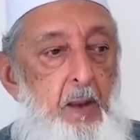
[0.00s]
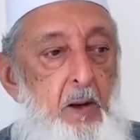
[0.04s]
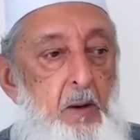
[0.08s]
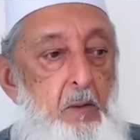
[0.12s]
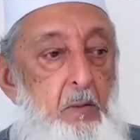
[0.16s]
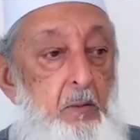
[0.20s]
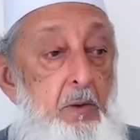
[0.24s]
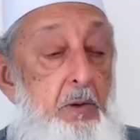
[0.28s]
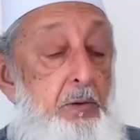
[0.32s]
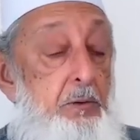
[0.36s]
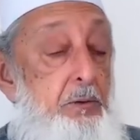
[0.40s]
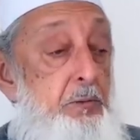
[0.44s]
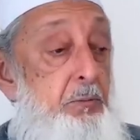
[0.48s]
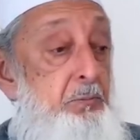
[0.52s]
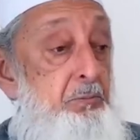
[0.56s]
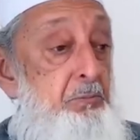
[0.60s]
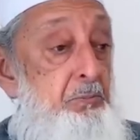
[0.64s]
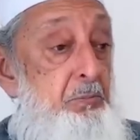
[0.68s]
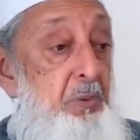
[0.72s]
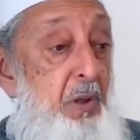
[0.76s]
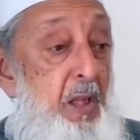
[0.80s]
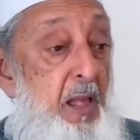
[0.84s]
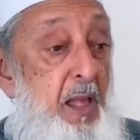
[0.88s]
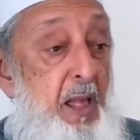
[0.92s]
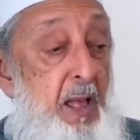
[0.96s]
which
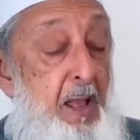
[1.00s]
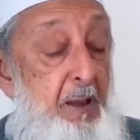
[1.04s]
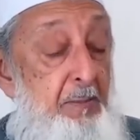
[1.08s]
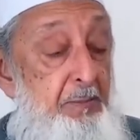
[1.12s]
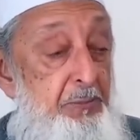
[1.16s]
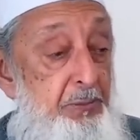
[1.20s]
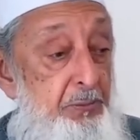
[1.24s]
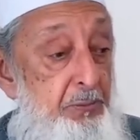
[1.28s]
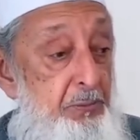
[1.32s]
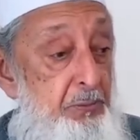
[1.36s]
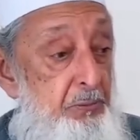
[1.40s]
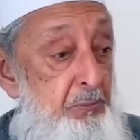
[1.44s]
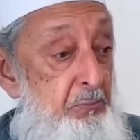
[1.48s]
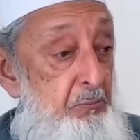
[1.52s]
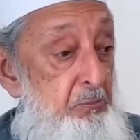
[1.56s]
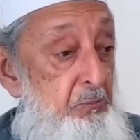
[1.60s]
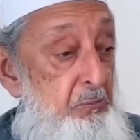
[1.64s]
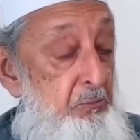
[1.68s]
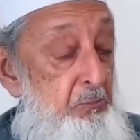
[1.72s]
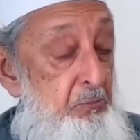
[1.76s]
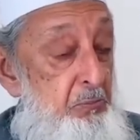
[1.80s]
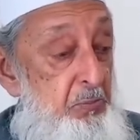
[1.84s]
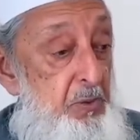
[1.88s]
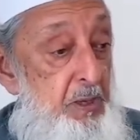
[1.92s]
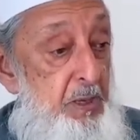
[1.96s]
perhaps
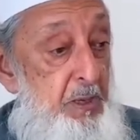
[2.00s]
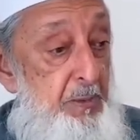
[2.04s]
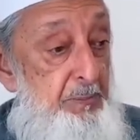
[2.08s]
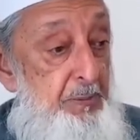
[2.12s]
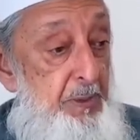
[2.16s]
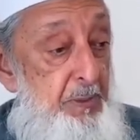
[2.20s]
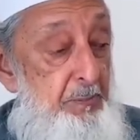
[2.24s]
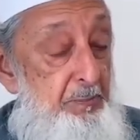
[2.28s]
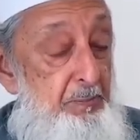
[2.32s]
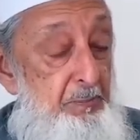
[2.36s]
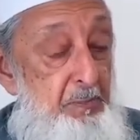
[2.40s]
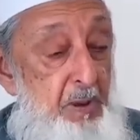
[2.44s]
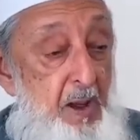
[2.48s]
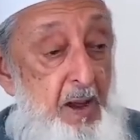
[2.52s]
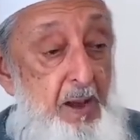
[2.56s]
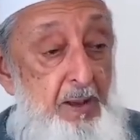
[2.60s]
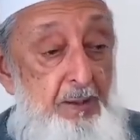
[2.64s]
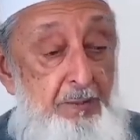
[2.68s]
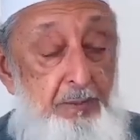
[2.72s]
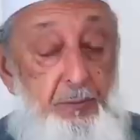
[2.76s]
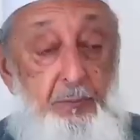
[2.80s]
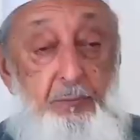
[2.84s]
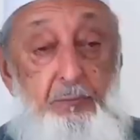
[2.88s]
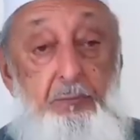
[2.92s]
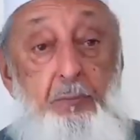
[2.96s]
may be
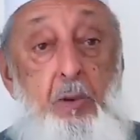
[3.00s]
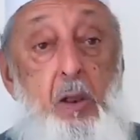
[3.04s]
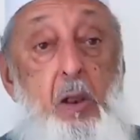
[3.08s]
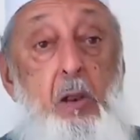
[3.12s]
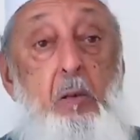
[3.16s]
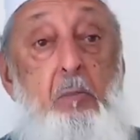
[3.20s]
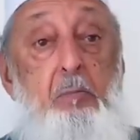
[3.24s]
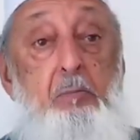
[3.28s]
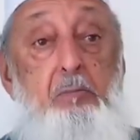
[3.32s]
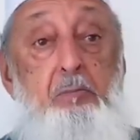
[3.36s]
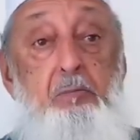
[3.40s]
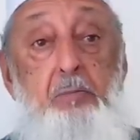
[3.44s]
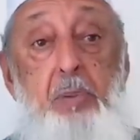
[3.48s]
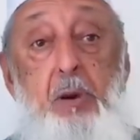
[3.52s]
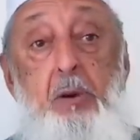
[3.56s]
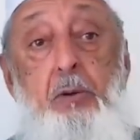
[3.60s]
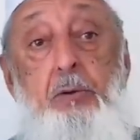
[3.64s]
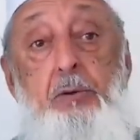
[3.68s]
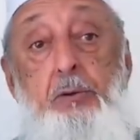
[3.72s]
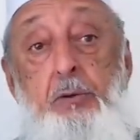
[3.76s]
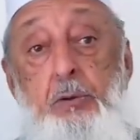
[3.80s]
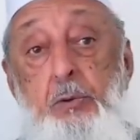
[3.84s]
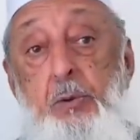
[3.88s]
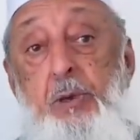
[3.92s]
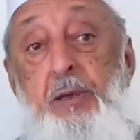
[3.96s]
part of
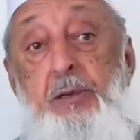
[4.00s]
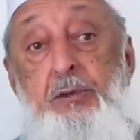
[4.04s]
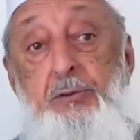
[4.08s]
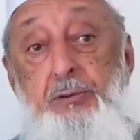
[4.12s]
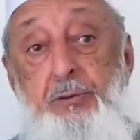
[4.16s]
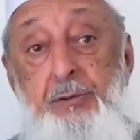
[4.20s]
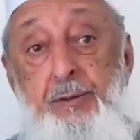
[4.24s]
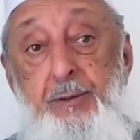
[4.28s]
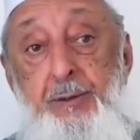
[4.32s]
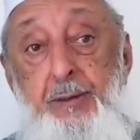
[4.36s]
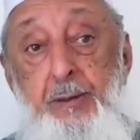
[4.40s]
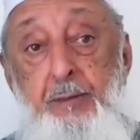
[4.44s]
punctuation.